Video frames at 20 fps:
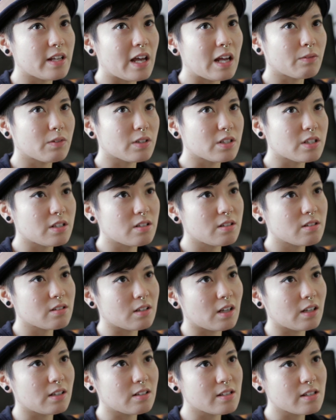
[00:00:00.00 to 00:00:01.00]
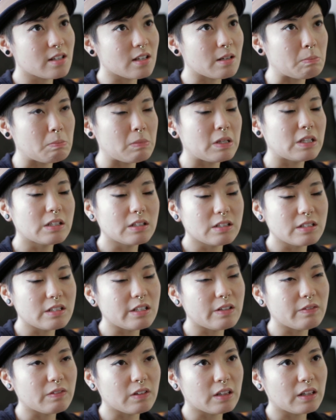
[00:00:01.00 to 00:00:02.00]
sandwiches, and I'd skip meals
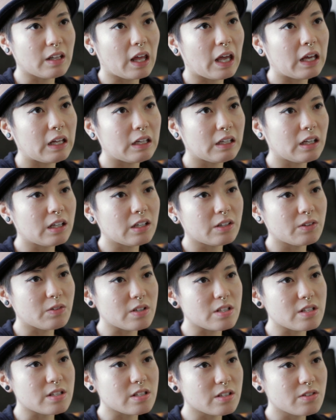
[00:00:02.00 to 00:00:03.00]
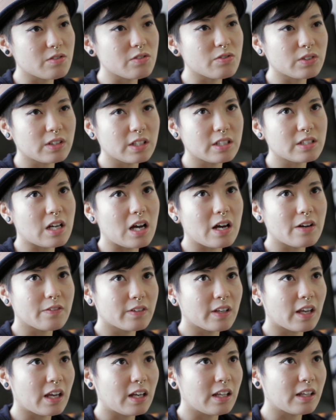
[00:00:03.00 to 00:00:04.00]
even then, and it was, it was really tough
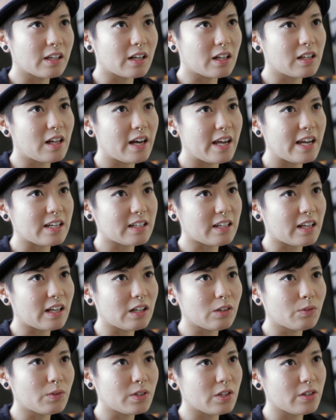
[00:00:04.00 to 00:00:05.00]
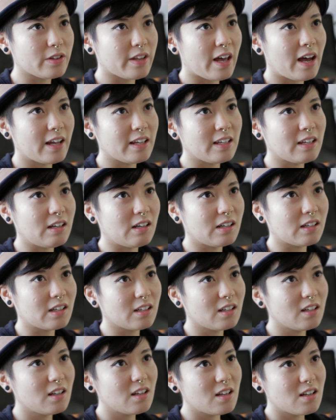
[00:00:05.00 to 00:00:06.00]
gaining a clientele when you're that young.